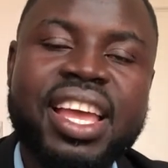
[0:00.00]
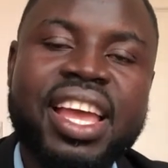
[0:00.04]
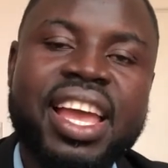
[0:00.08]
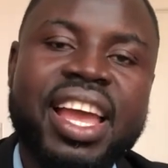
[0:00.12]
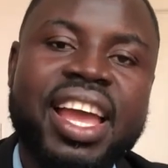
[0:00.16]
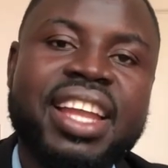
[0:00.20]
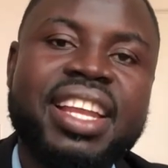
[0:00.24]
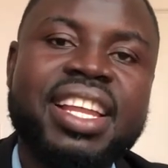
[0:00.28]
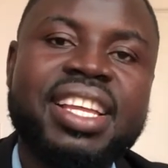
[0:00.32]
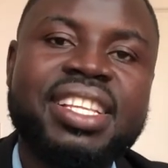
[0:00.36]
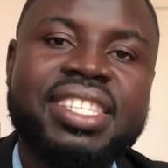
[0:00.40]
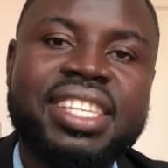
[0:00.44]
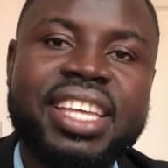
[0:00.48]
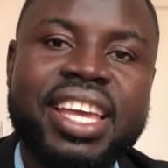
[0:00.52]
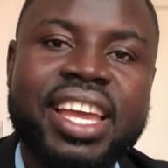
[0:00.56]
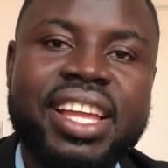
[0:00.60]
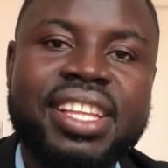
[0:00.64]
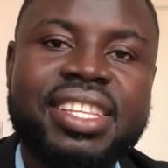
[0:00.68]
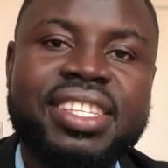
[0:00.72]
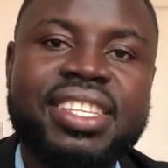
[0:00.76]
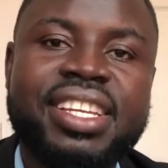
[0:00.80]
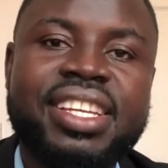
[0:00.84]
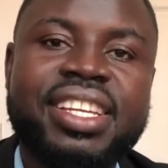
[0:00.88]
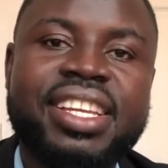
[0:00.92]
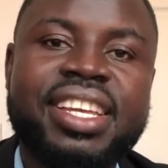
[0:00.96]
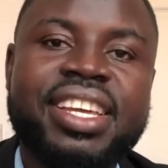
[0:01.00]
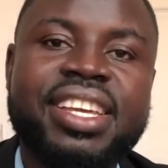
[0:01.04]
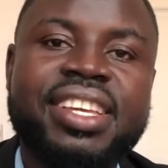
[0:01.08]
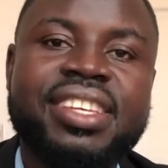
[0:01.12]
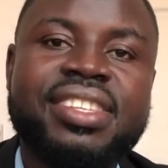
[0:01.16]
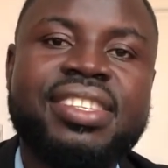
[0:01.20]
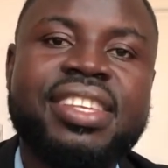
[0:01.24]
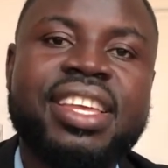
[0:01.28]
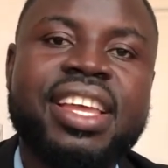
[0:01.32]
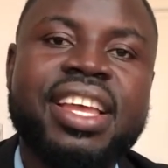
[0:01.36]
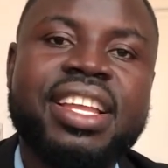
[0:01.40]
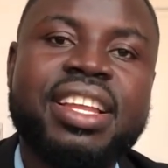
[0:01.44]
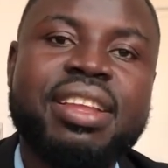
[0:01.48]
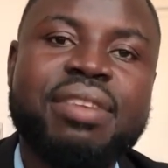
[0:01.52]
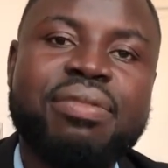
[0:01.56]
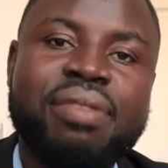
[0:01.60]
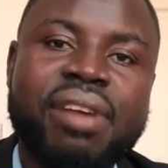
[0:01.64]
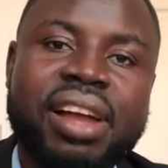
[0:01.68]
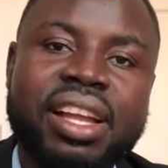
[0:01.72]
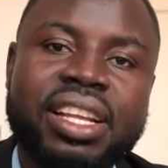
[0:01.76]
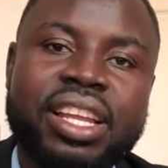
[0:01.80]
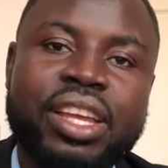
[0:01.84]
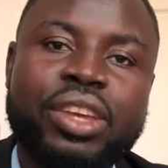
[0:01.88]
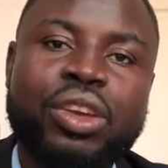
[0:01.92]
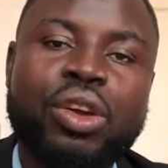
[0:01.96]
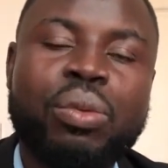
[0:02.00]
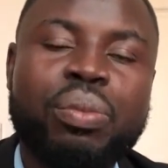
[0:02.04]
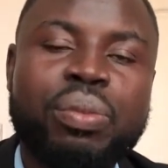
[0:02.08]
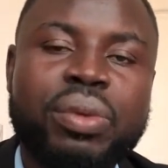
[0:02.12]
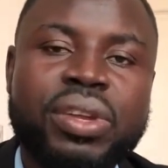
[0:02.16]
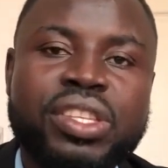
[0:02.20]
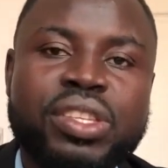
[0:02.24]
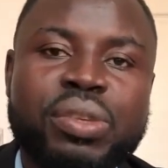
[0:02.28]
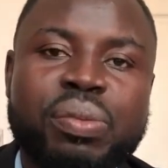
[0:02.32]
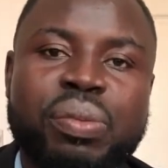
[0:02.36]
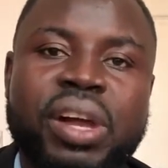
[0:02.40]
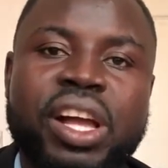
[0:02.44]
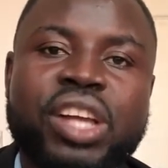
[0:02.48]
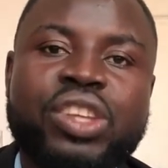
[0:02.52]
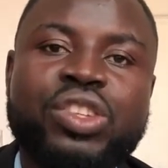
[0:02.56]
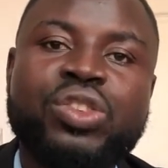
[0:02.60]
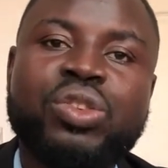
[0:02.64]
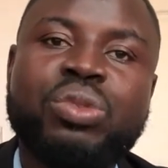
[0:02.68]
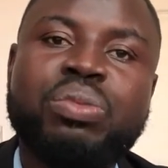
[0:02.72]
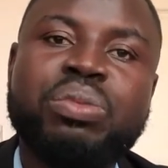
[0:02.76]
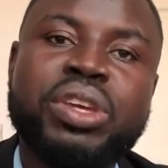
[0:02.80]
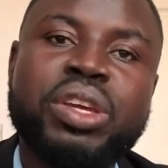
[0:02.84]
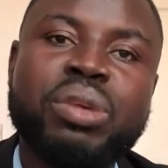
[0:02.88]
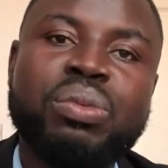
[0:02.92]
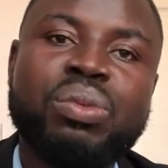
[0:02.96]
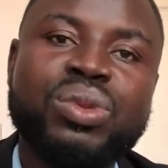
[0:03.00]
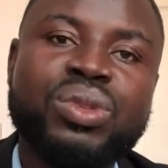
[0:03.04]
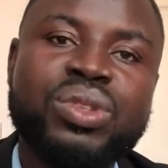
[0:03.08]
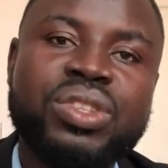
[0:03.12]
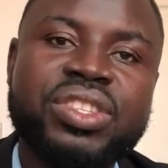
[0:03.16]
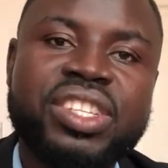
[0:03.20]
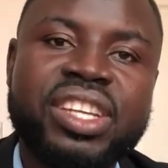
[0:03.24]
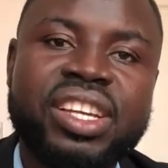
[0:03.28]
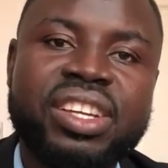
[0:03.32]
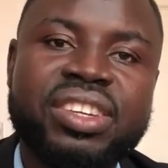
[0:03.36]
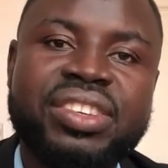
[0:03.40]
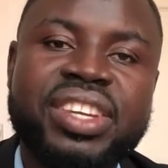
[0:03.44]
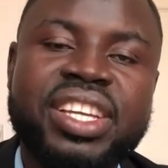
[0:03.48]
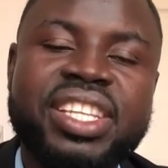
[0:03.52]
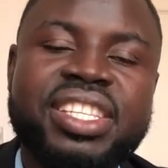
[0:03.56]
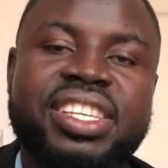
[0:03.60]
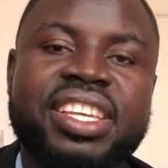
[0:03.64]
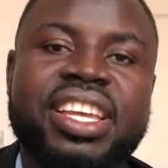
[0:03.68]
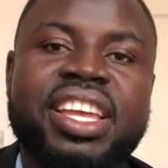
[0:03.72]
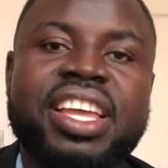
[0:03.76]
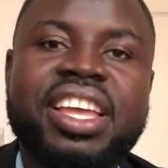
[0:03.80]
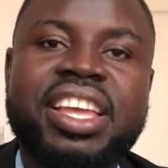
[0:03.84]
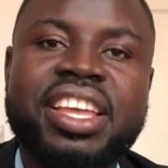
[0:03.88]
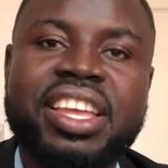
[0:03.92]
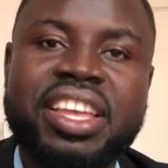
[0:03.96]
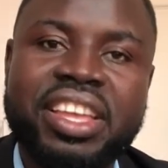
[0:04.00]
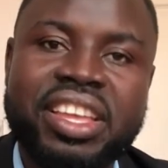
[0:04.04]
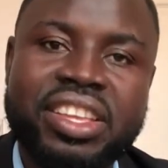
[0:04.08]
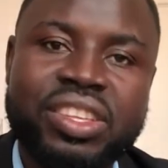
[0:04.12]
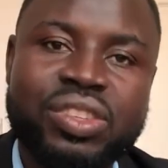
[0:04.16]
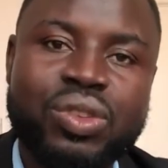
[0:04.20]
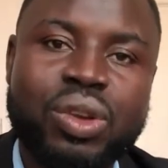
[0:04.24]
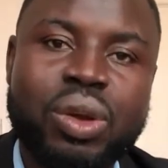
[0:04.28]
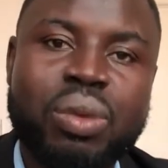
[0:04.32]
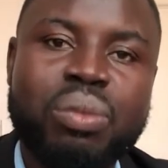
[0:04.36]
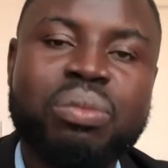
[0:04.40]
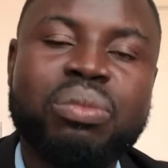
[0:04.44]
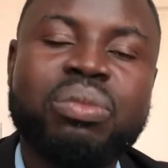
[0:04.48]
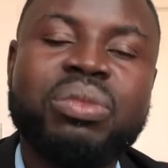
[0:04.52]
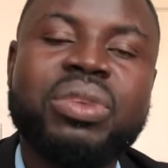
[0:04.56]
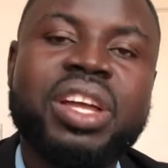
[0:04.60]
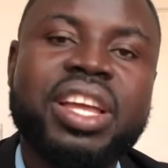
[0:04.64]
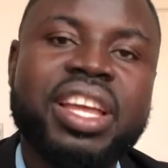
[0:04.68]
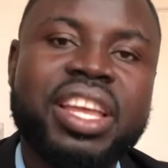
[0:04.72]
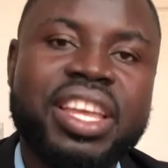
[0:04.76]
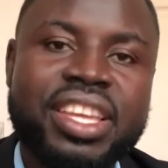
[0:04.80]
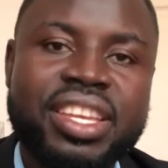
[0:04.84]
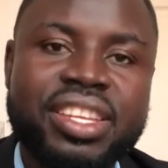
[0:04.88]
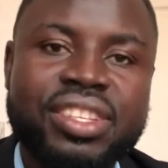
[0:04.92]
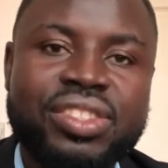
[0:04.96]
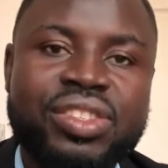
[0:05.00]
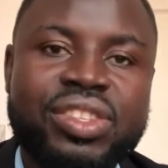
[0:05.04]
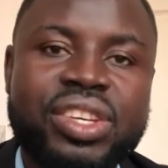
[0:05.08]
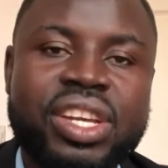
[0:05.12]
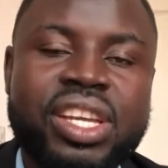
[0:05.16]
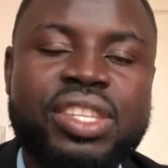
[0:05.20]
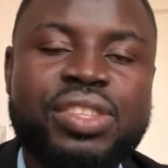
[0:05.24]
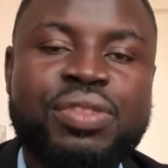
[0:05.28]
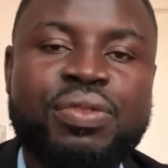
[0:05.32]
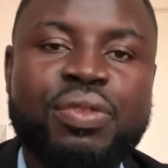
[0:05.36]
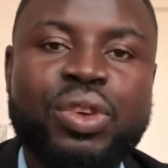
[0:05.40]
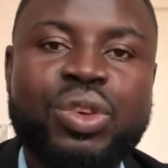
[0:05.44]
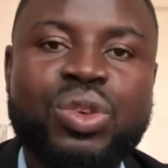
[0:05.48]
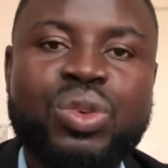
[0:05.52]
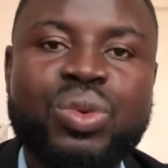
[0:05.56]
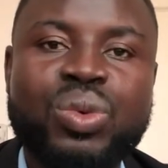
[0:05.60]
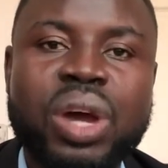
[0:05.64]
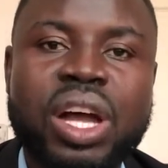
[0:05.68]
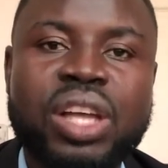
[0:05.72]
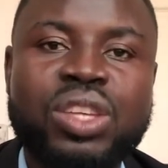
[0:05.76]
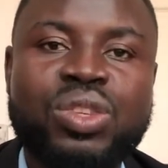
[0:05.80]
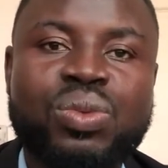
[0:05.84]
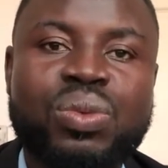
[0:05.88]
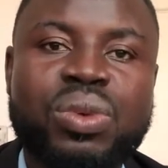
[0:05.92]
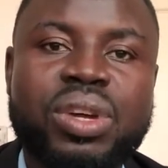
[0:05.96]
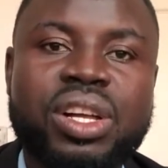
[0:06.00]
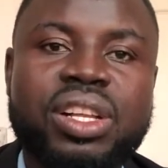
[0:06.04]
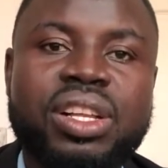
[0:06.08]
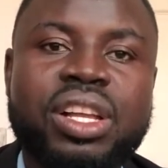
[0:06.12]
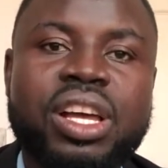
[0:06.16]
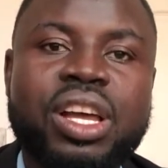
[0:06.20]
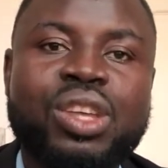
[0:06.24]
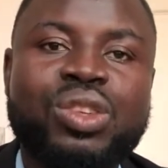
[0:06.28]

And the third thing is the fact that your principal should be able to generate some interest for you as well.